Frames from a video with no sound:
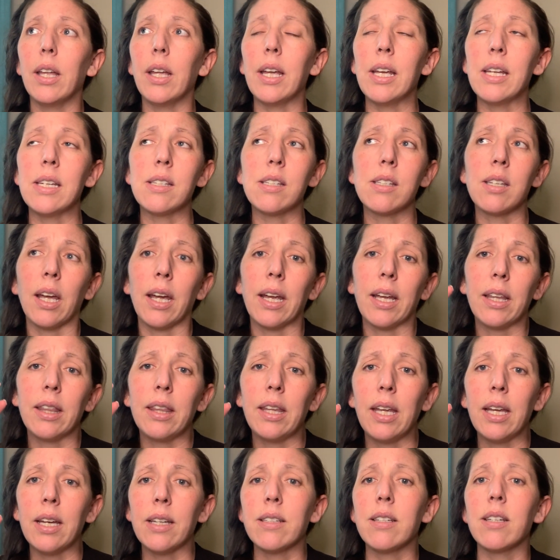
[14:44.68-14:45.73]
it's like
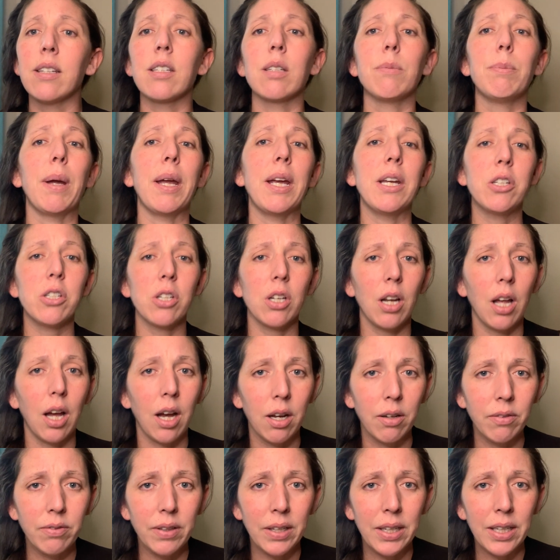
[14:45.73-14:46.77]
the anticipation
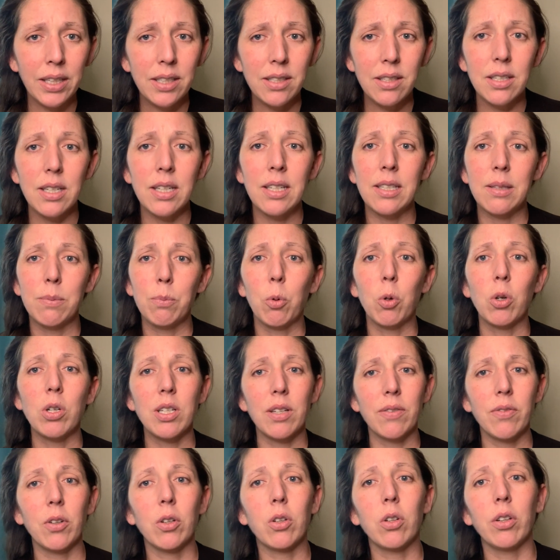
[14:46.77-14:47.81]
of it is more
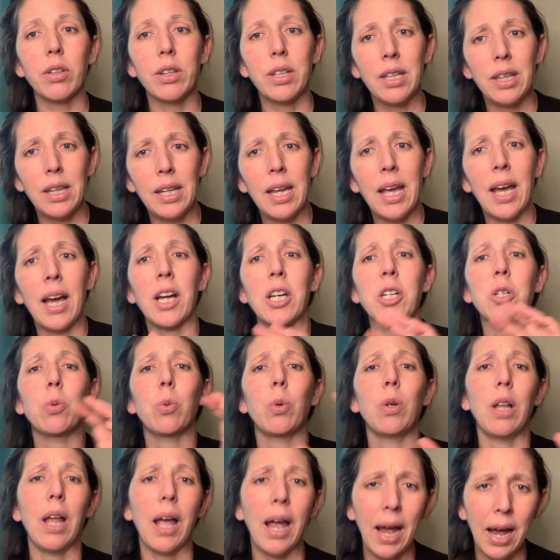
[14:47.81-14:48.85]
difficult than the
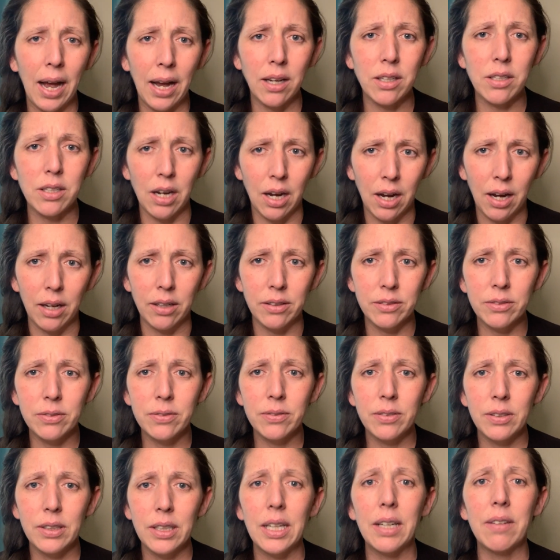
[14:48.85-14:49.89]
actual act of.
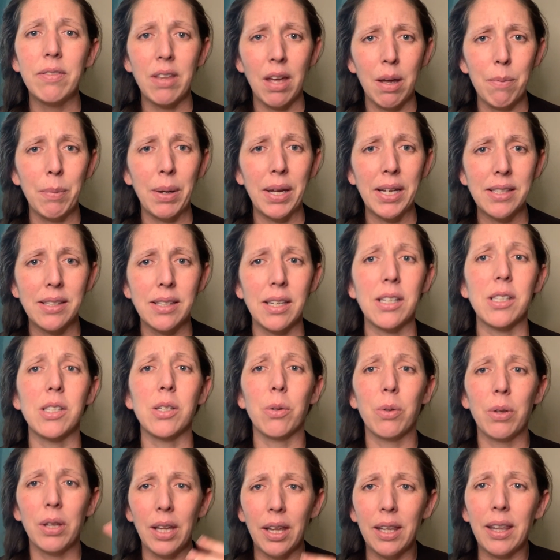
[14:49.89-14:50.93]
if that makes sense.
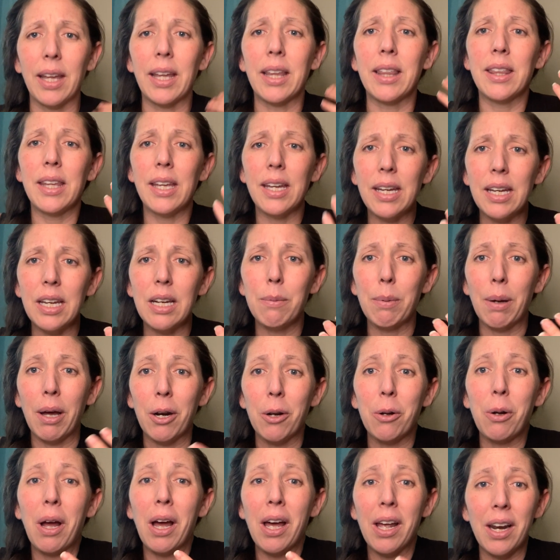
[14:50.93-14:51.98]
So that, like, thinking about,
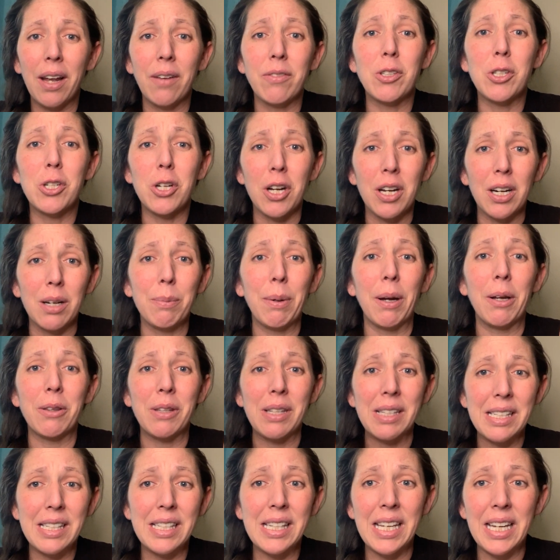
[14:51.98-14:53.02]
oh God, I have to talk about
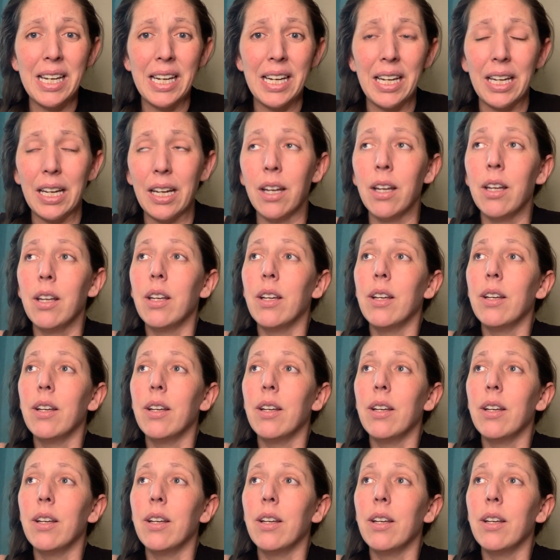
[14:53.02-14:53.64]
this thing.